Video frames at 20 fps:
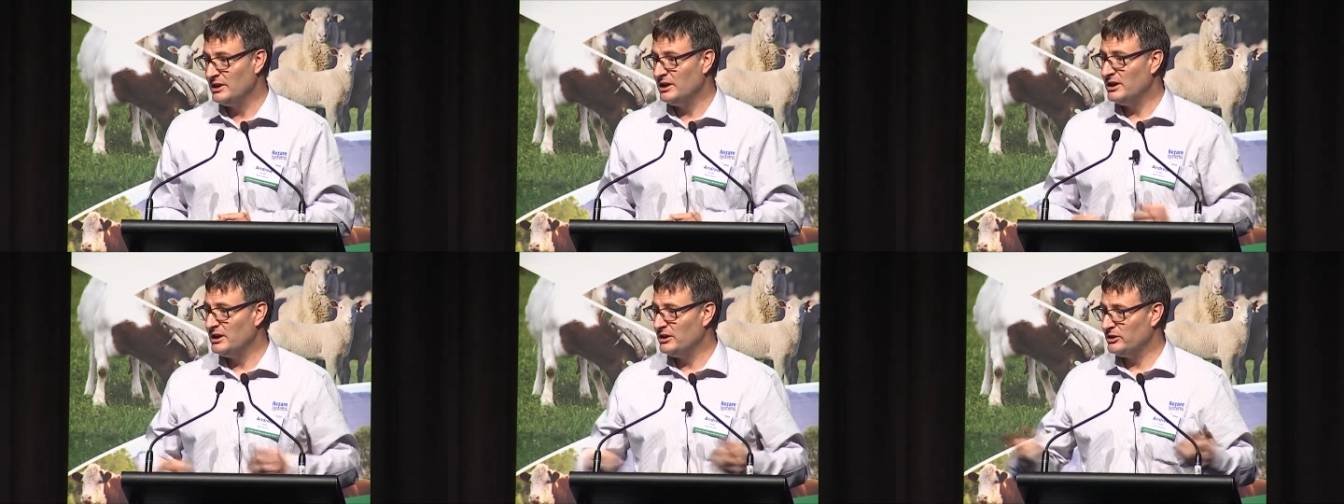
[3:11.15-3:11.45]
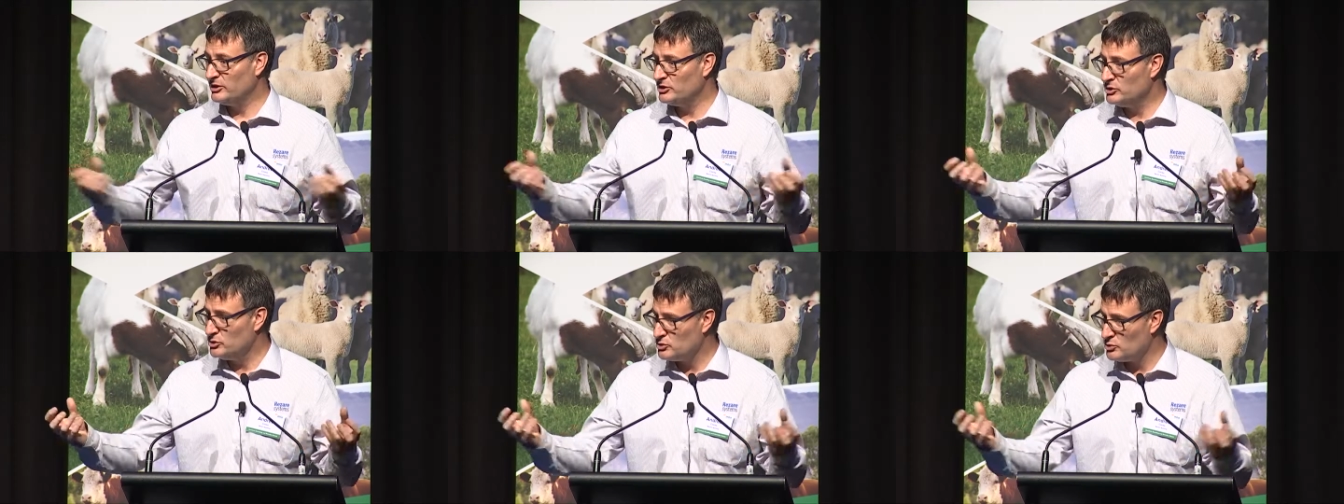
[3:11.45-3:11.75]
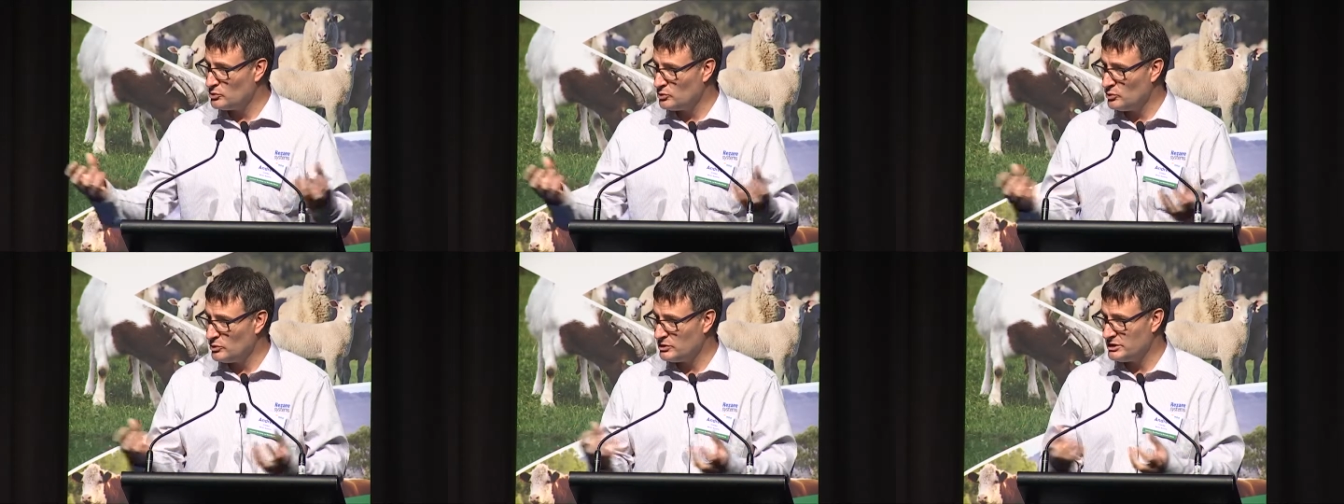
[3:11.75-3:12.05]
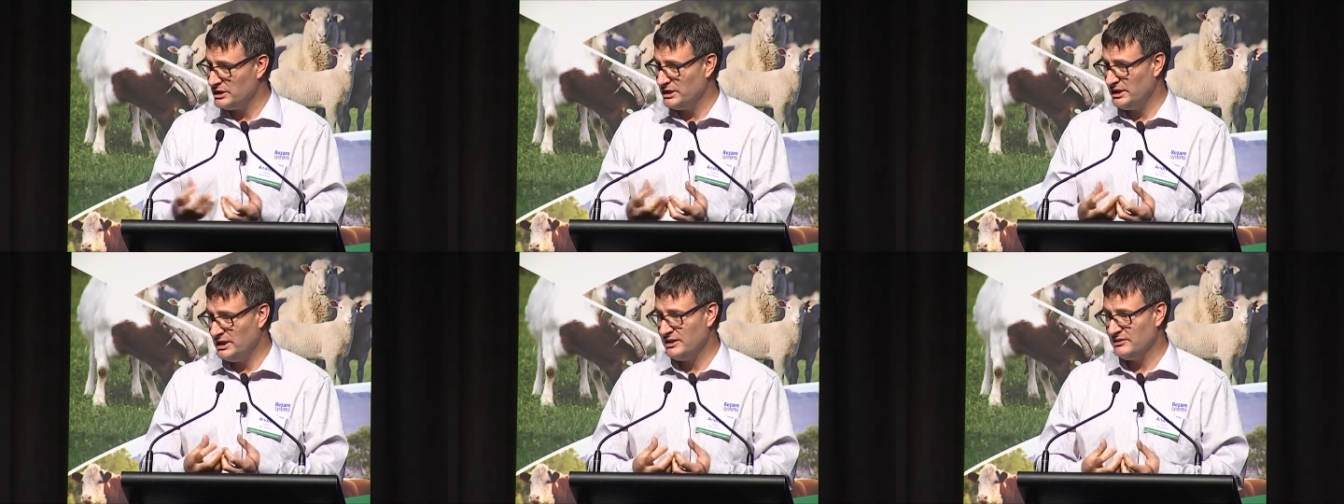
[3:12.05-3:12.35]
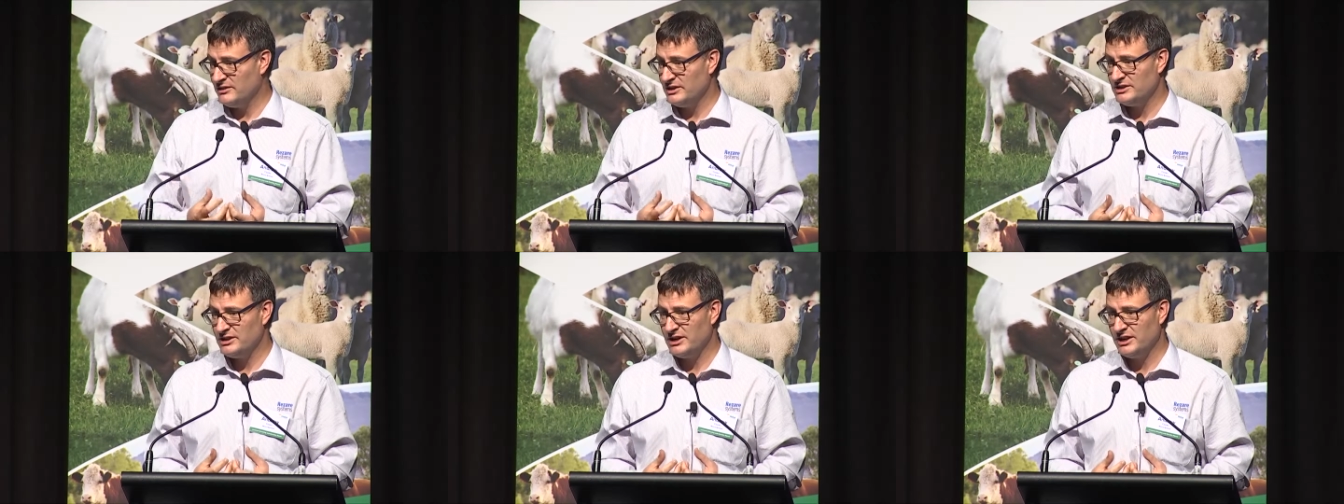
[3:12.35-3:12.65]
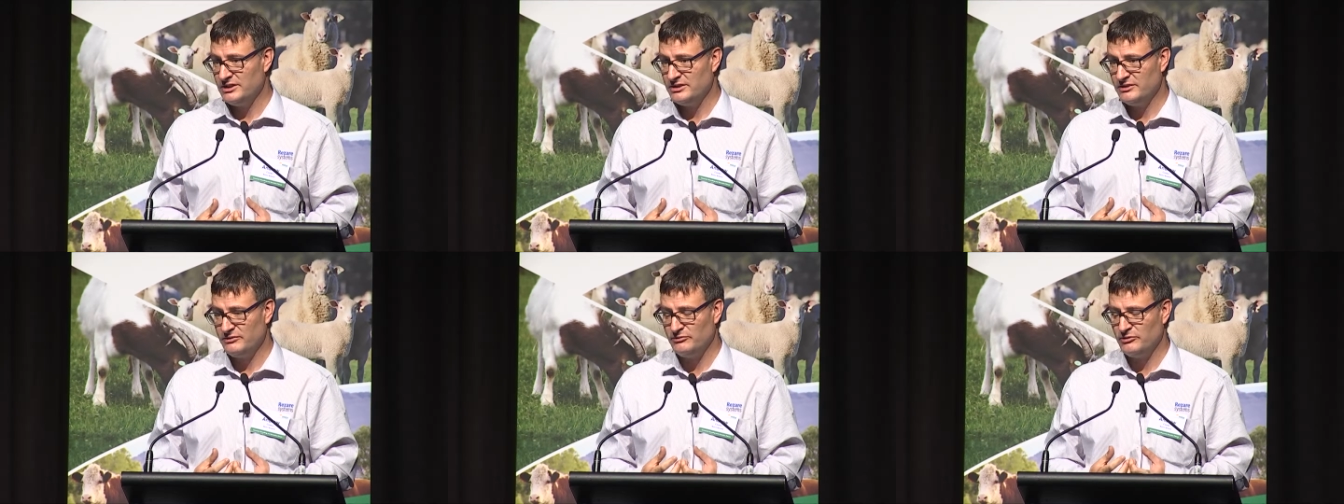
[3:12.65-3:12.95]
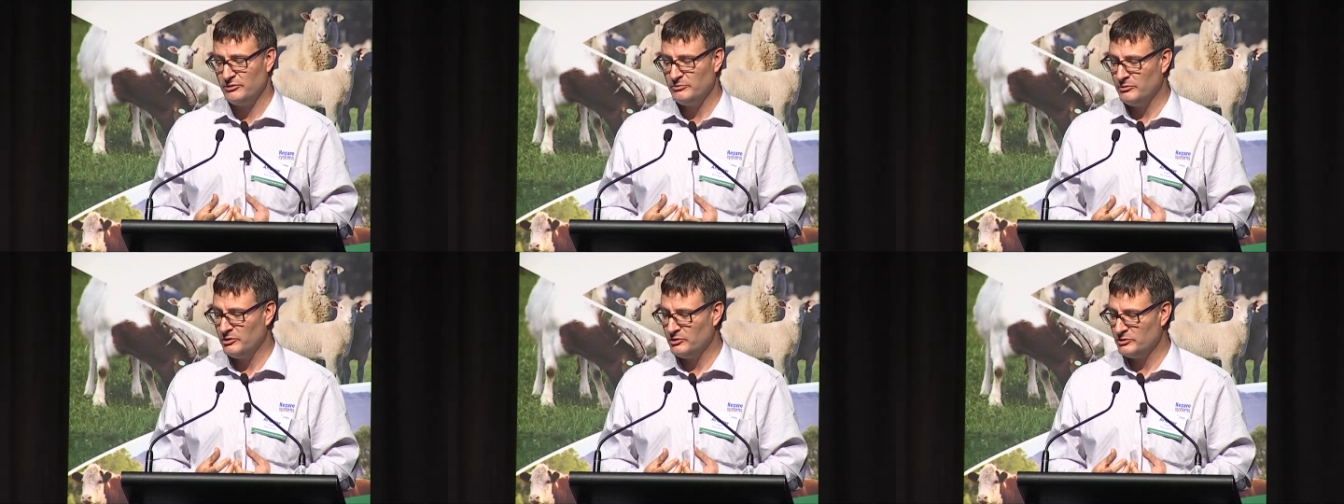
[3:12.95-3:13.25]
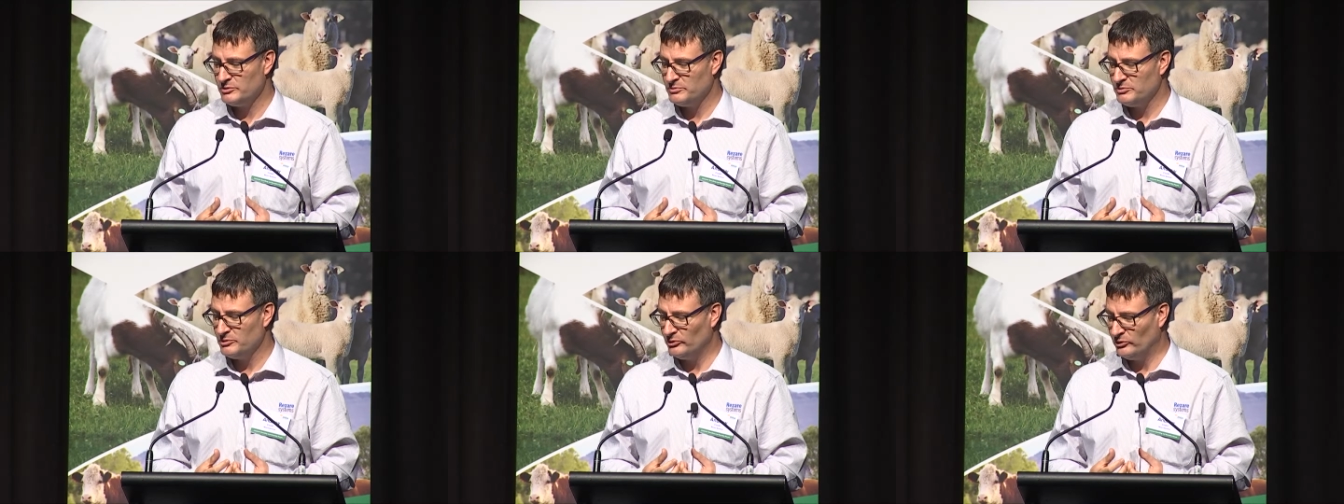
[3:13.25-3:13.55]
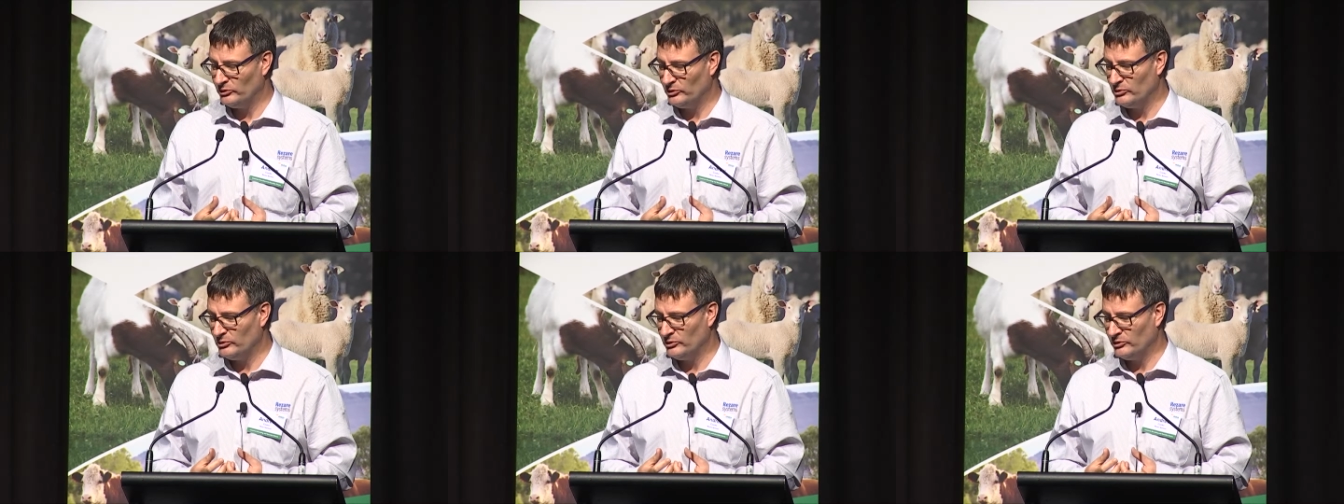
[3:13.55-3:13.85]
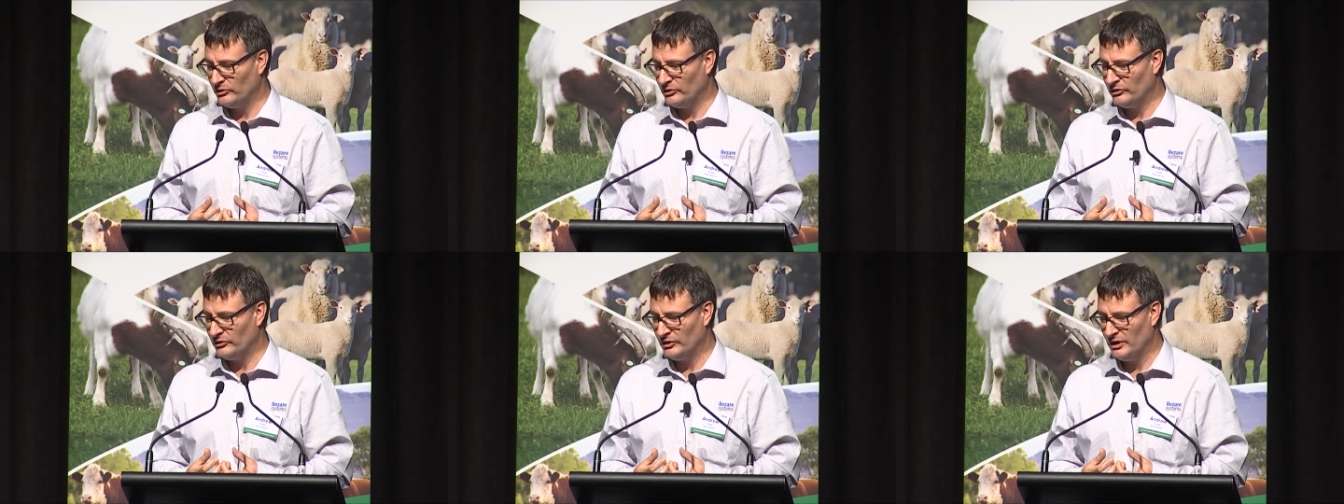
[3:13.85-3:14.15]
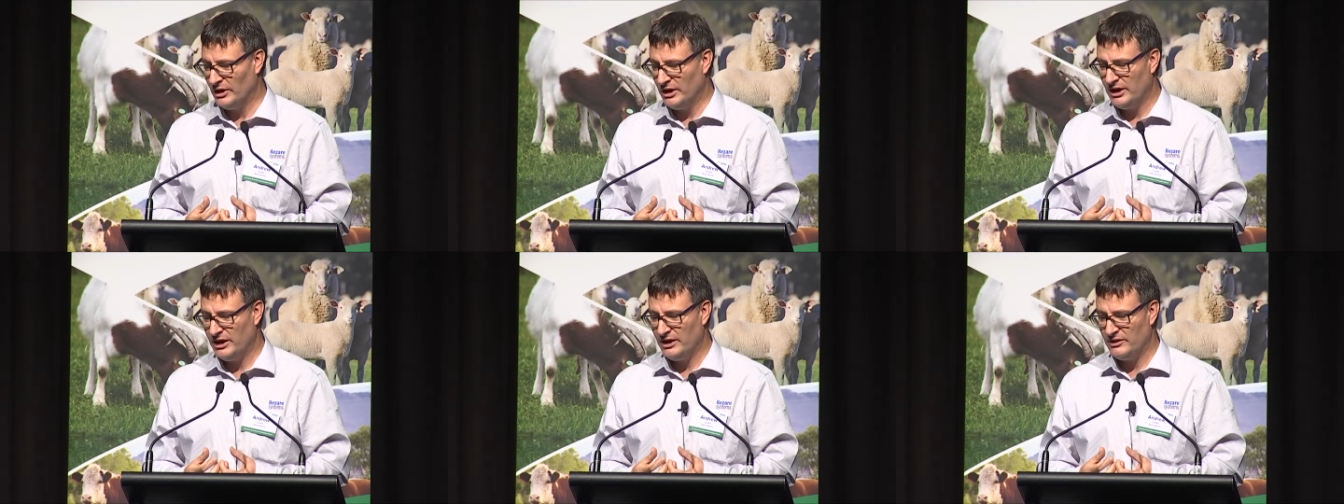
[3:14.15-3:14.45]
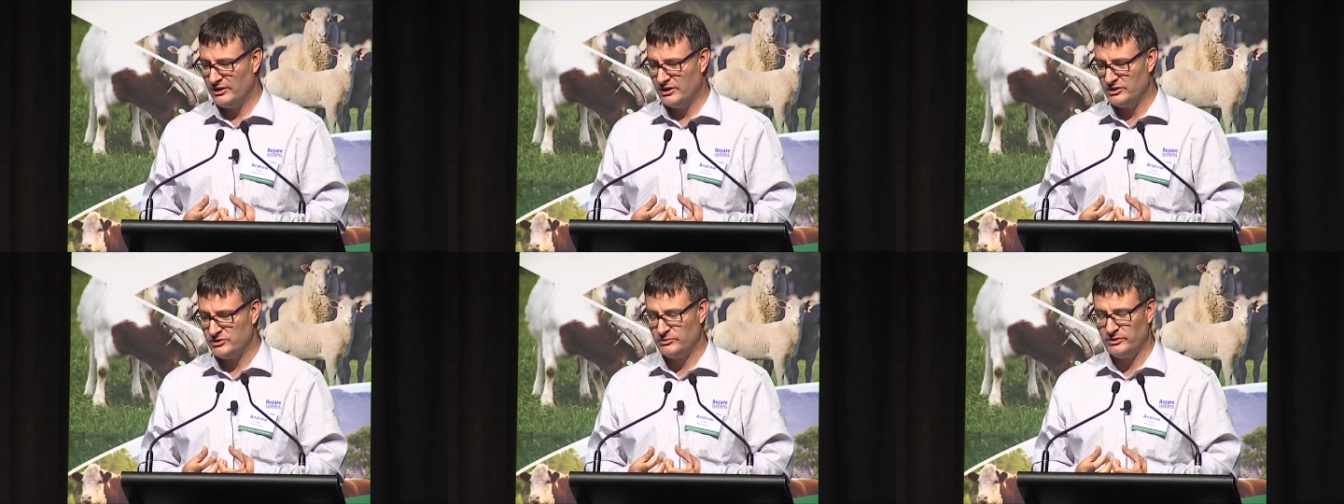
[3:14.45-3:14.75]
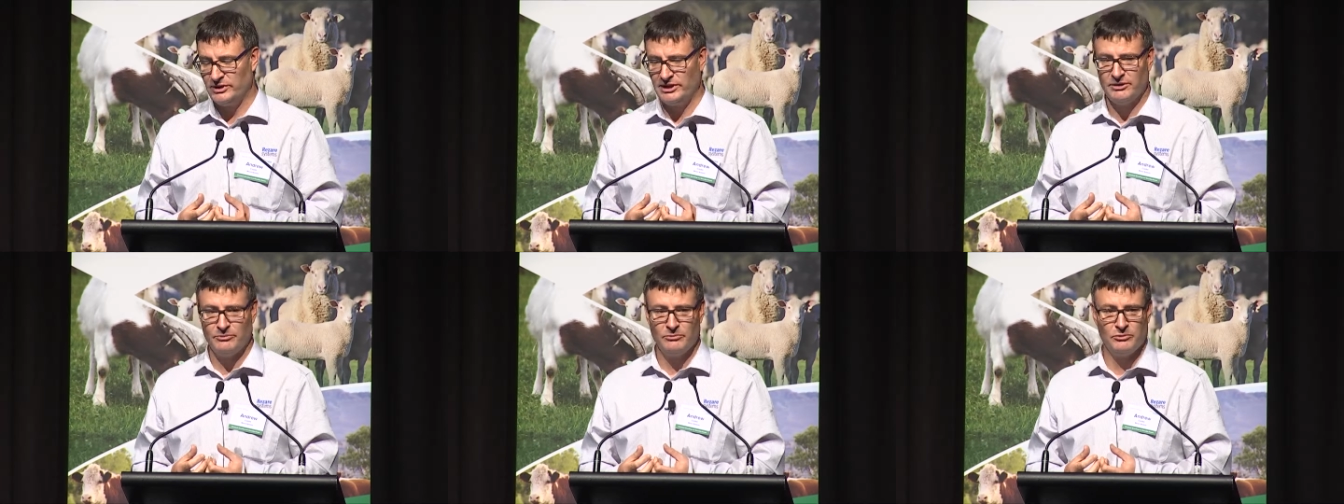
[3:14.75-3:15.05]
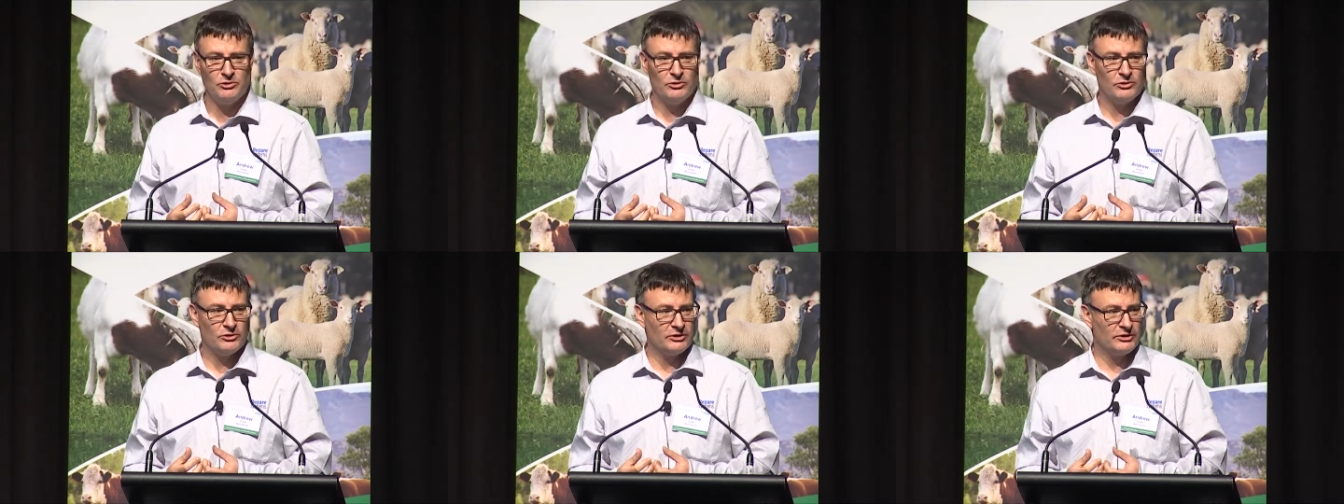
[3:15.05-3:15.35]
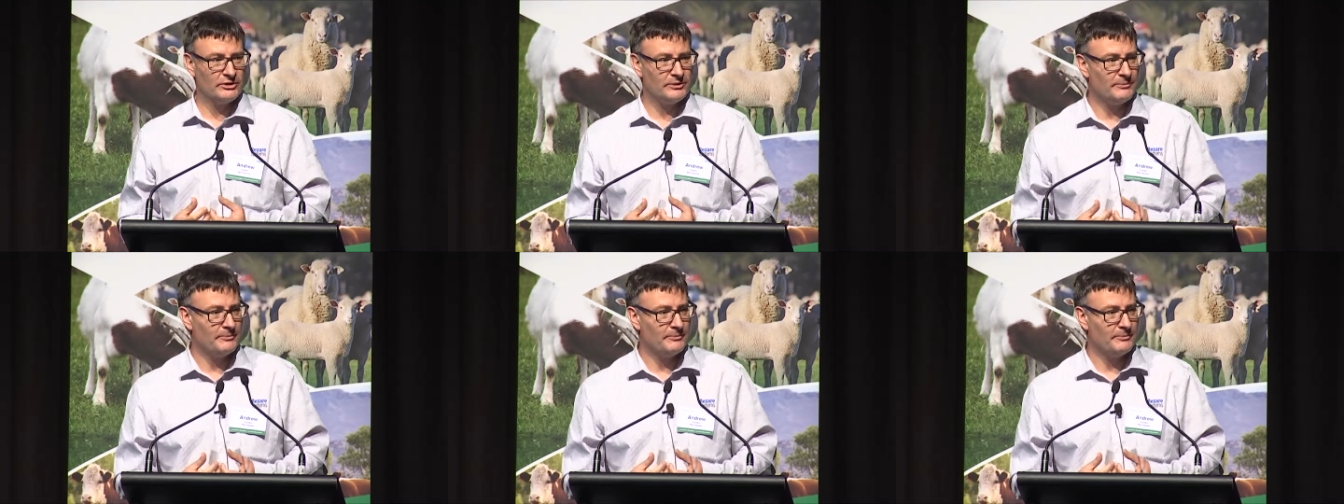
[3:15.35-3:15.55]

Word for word: It can draw together data from multiple sources, and that's really important.